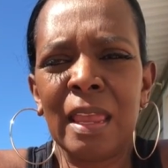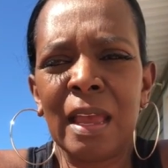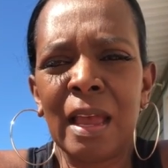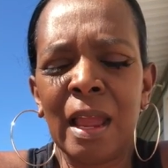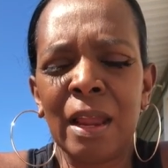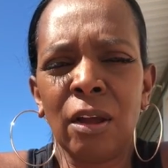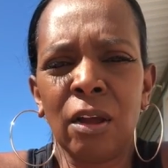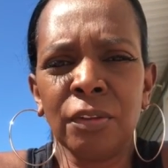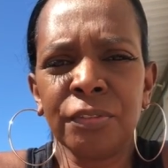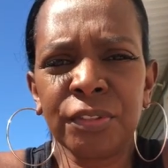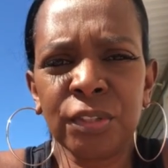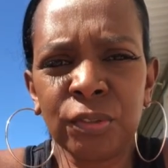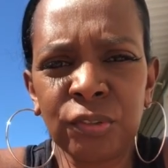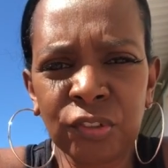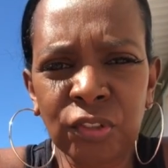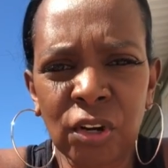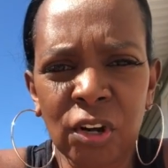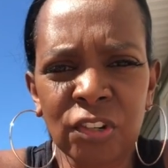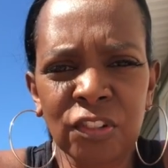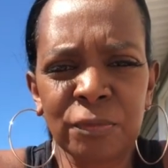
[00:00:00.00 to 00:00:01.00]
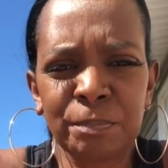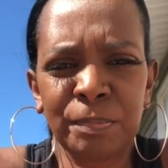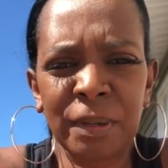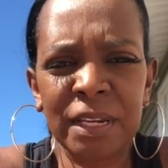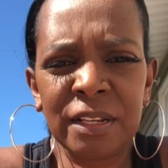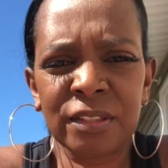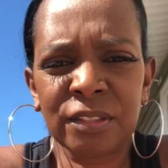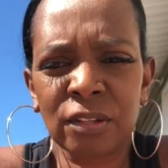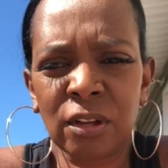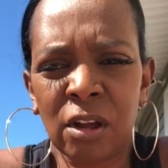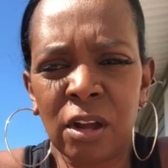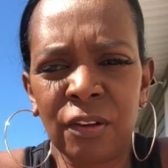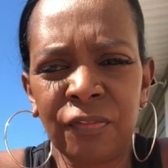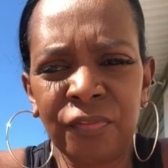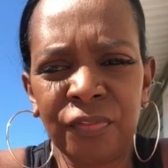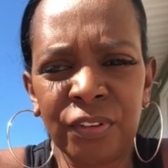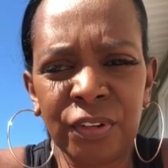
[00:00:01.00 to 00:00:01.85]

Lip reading: I also charge based off